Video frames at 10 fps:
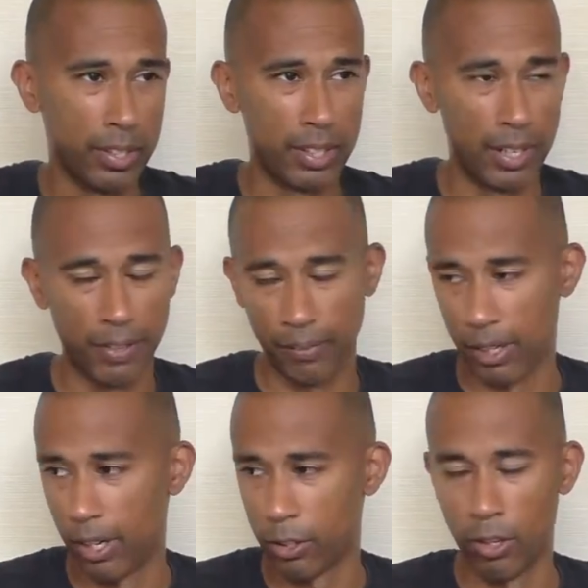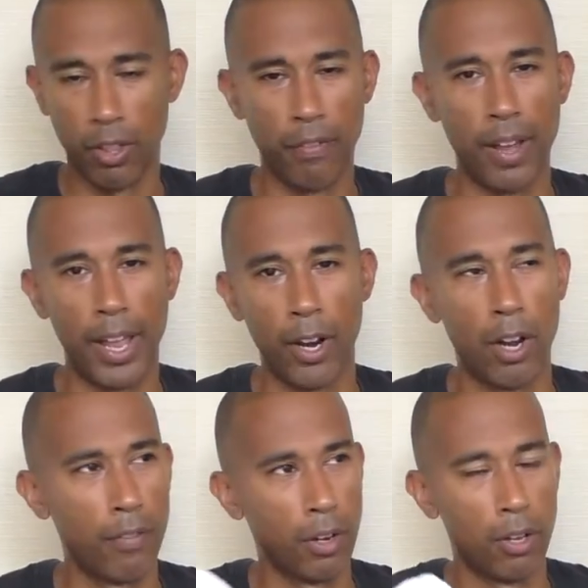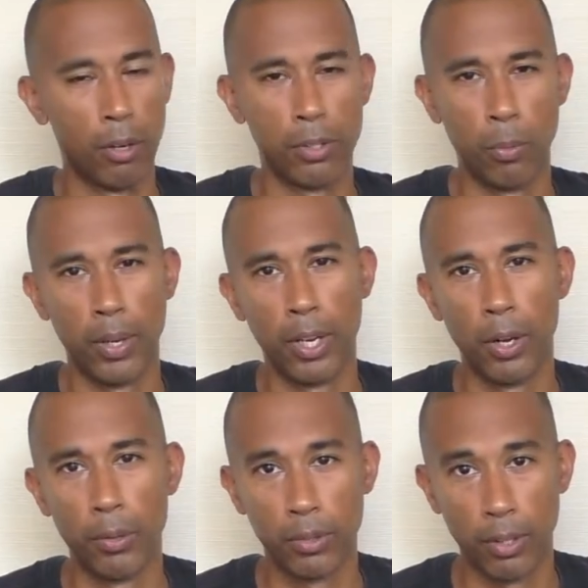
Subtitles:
and stuff, I've got to turn the fan off and close the windows.